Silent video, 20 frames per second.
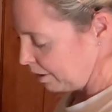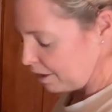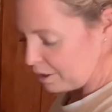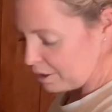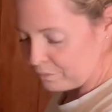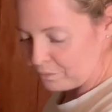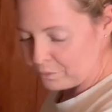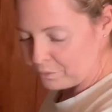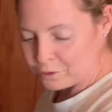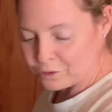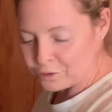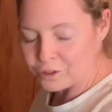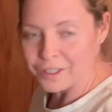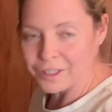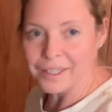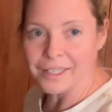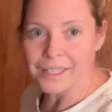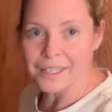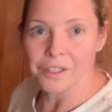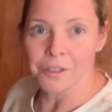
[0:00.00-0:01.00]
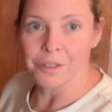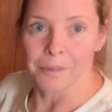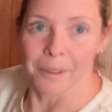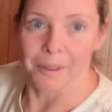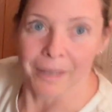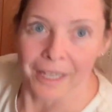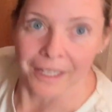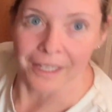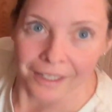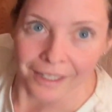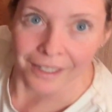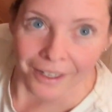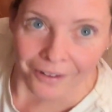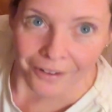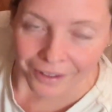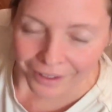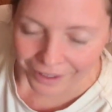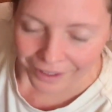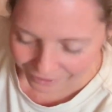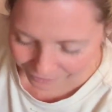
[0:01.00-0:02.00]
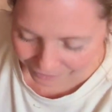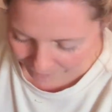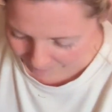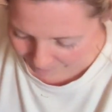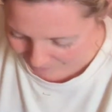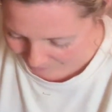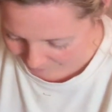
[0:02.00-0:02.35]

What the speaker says: Unfortunately, to my bank account, I had to go buy a